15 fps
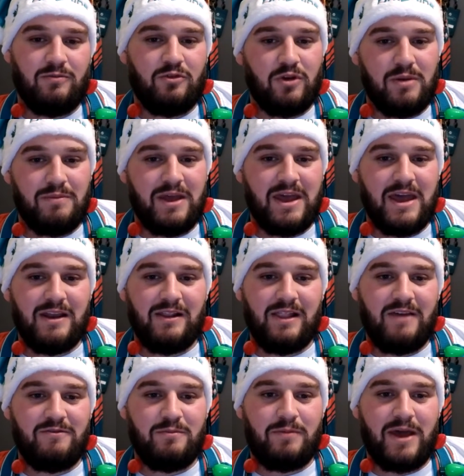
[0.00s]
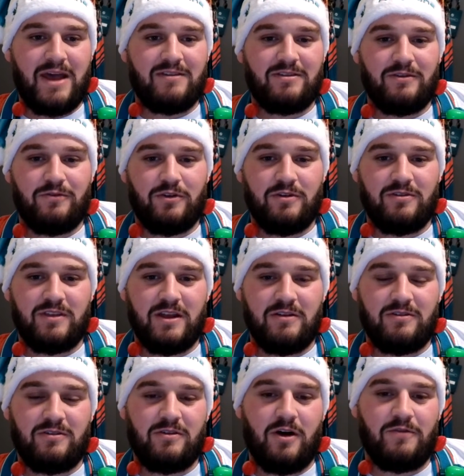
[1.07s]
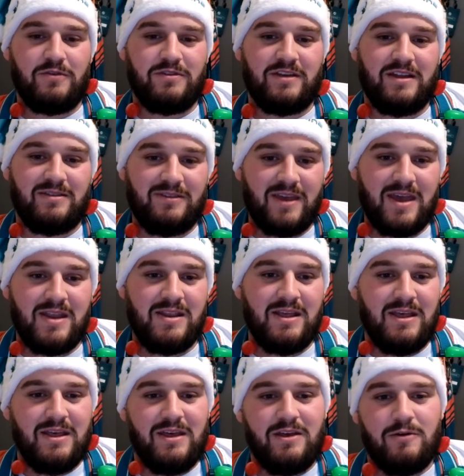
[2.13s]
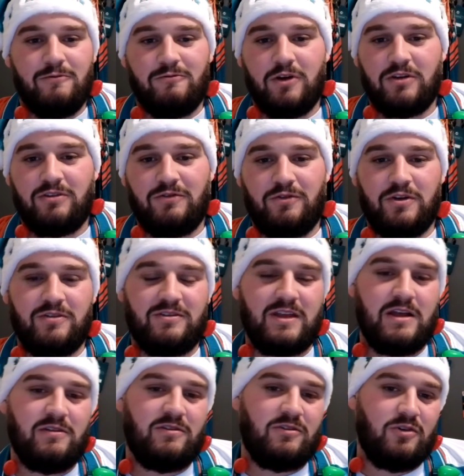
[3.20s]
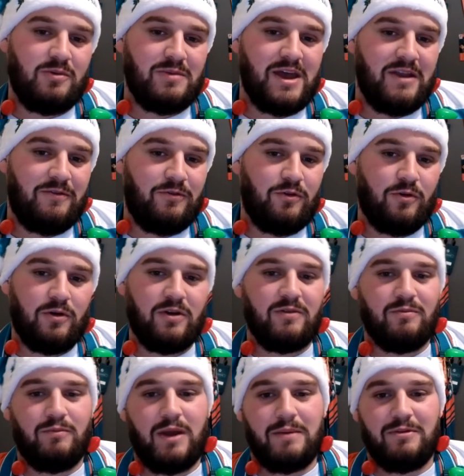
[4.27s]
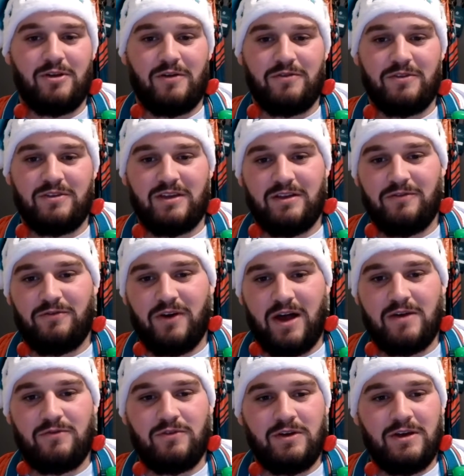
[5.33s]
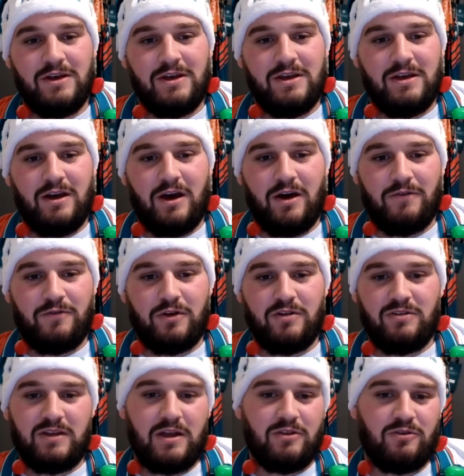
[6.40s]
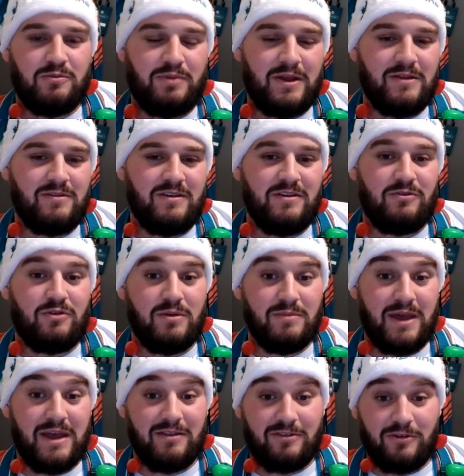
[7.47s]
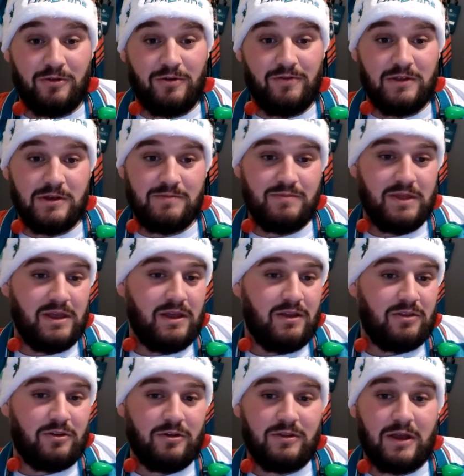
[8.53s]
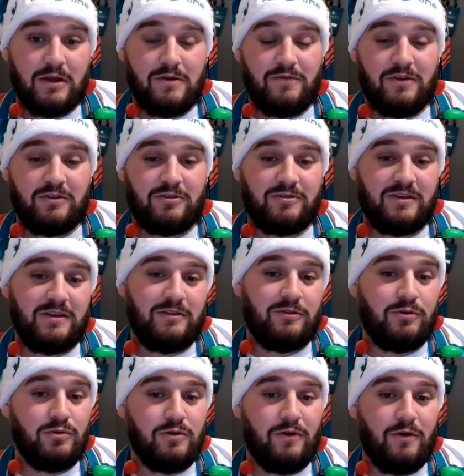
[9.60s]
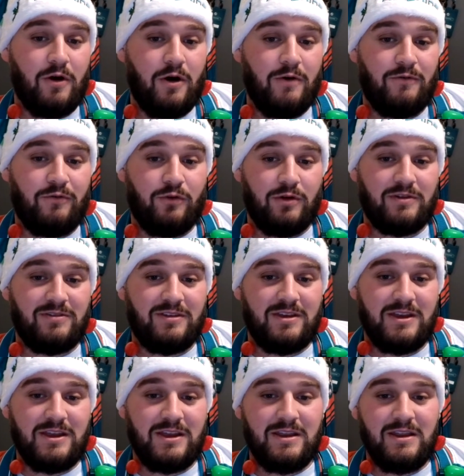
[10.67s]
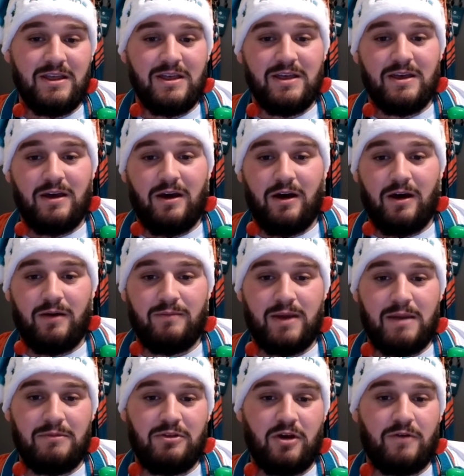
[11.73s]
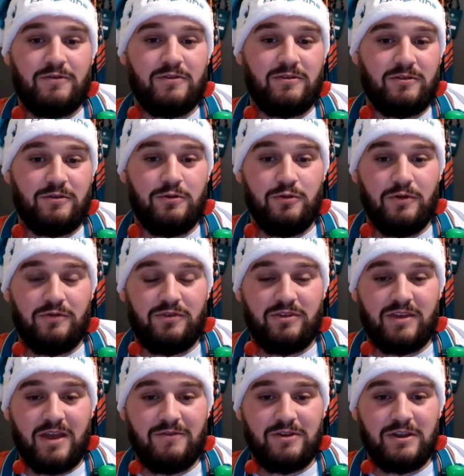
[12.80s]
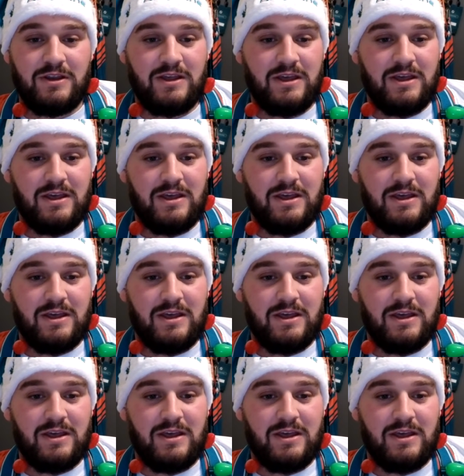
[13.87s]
Green Bay had 11 passing first downs, Dolphins had 10. Rushing first downs, Green Bay had 4, Miami Dolphins had 5. First downs from penalties, Green Bay had 2 of them. Third down efficiency, 2 of 14, Miami Dolphins 2 of 7.